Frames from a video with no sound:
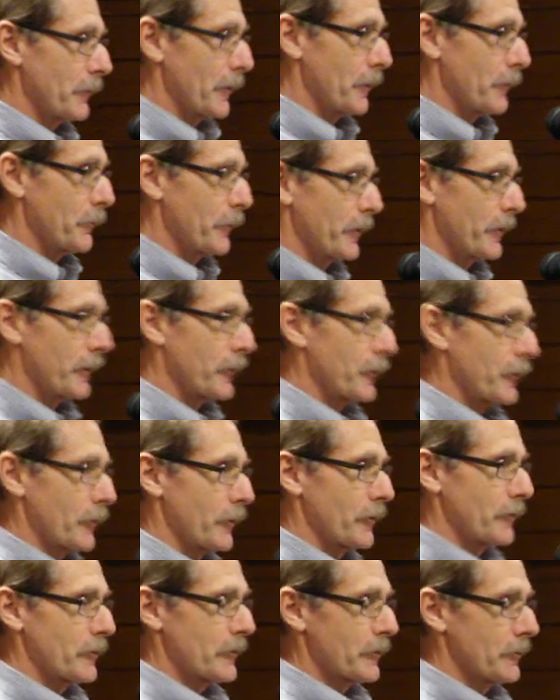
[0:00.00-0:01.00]
I'm really
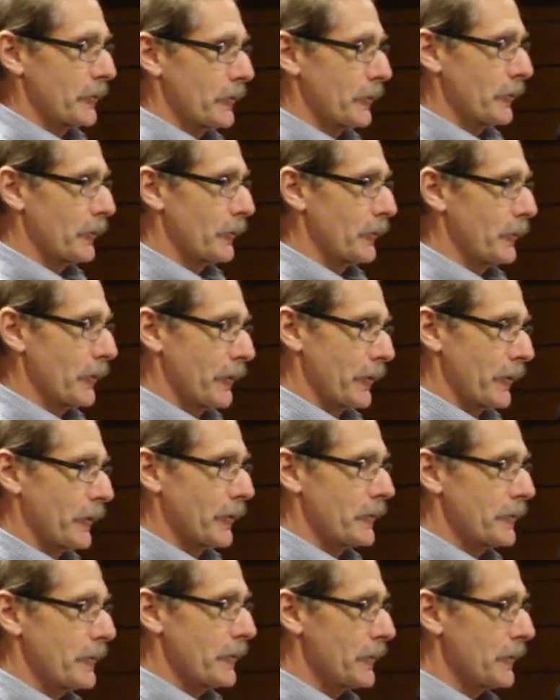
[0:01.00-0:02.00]
curious as to the
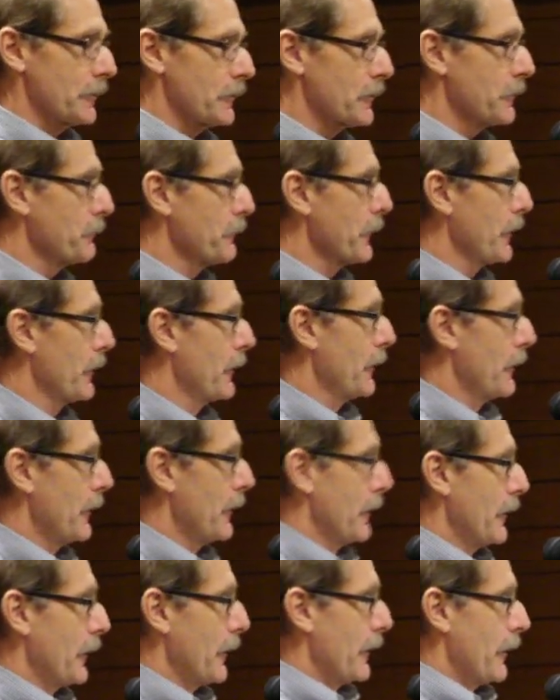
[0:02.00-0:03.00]
disease
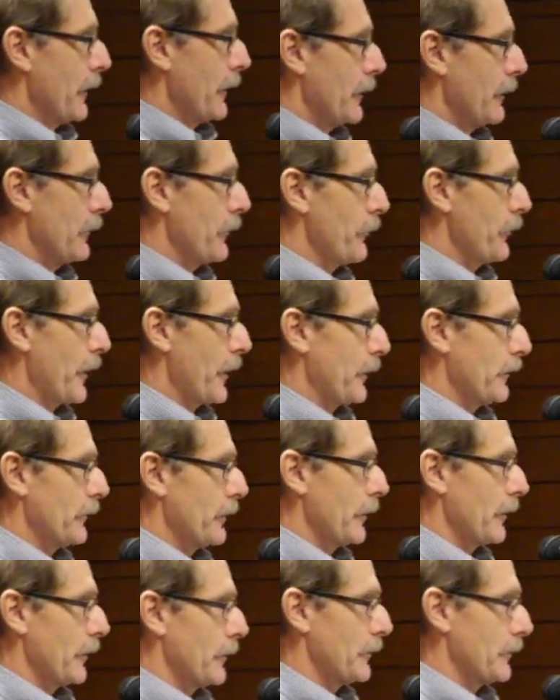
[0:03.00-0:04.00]
and the fact
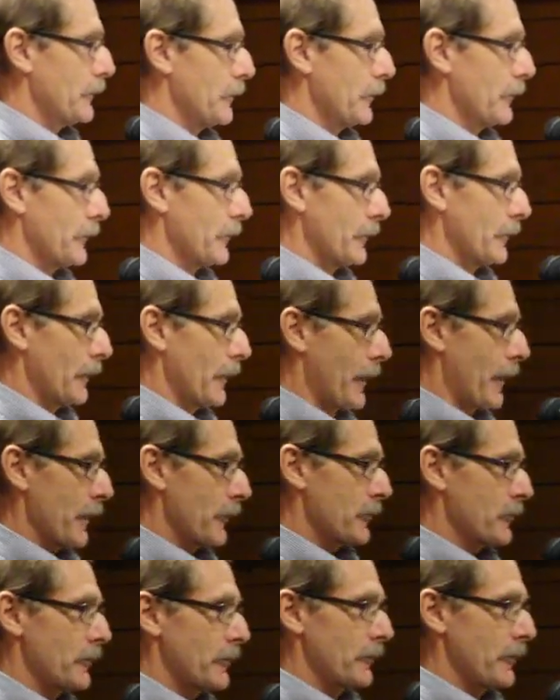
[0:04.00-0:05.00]
that it
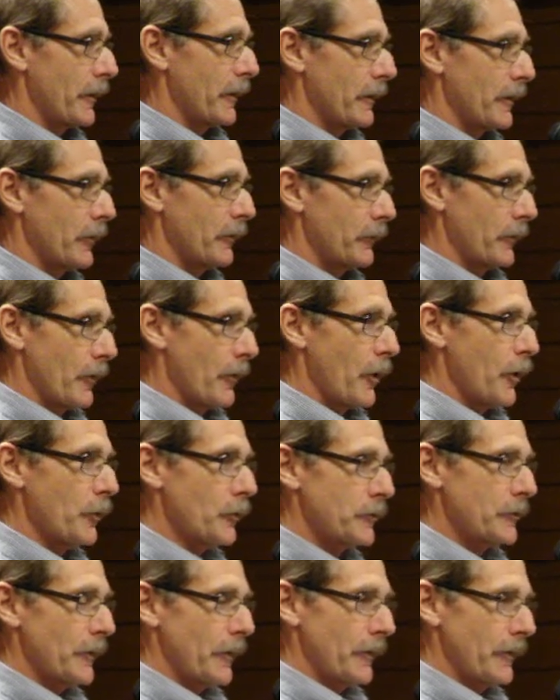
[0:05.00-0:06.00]
acts to take out the
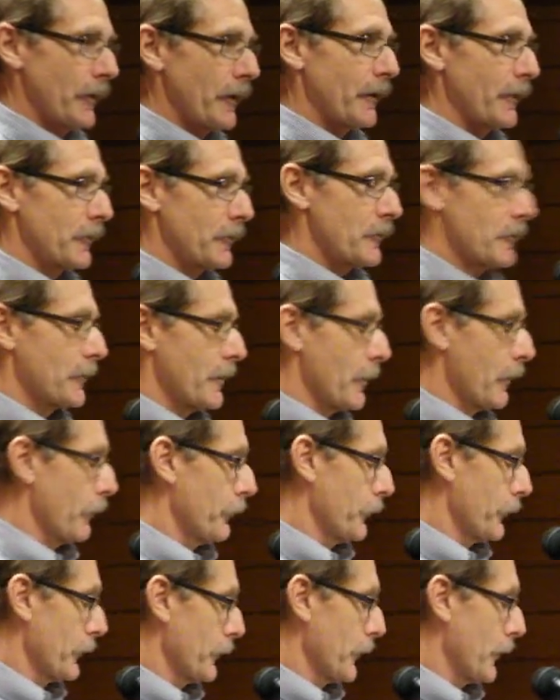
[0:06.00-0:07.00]
host and then
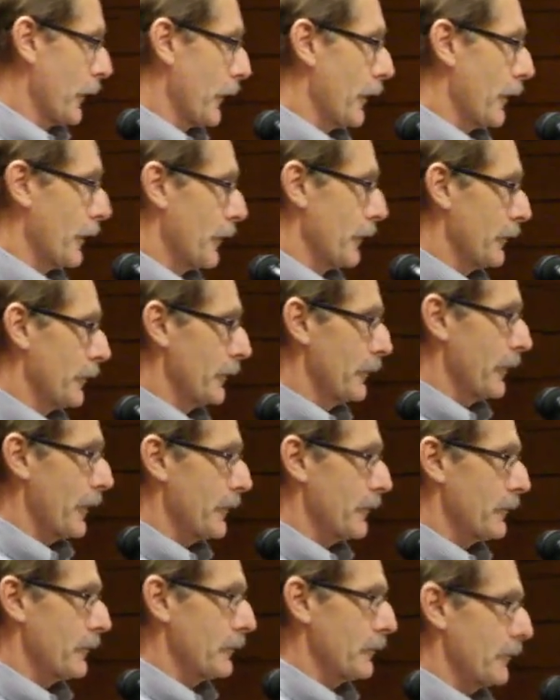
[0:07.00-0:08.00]
itself. And
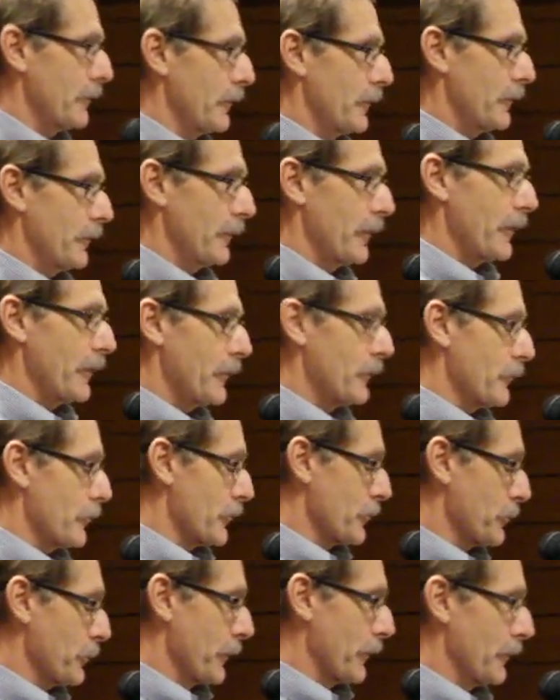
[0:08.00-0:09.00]
that
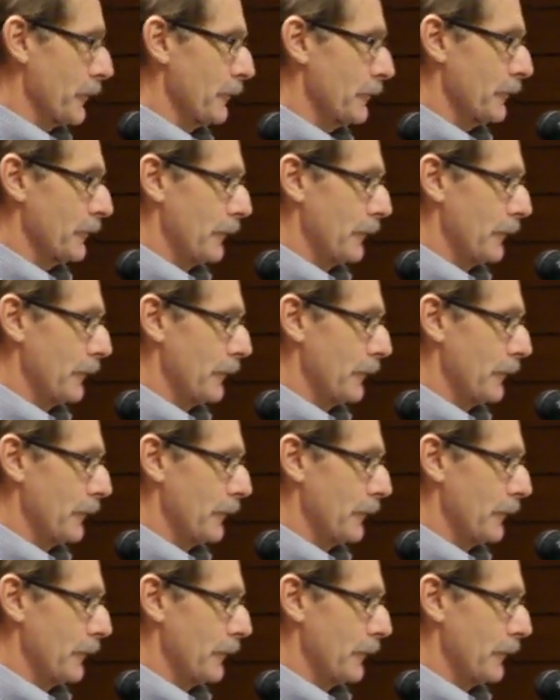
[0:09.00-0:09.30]
interests me,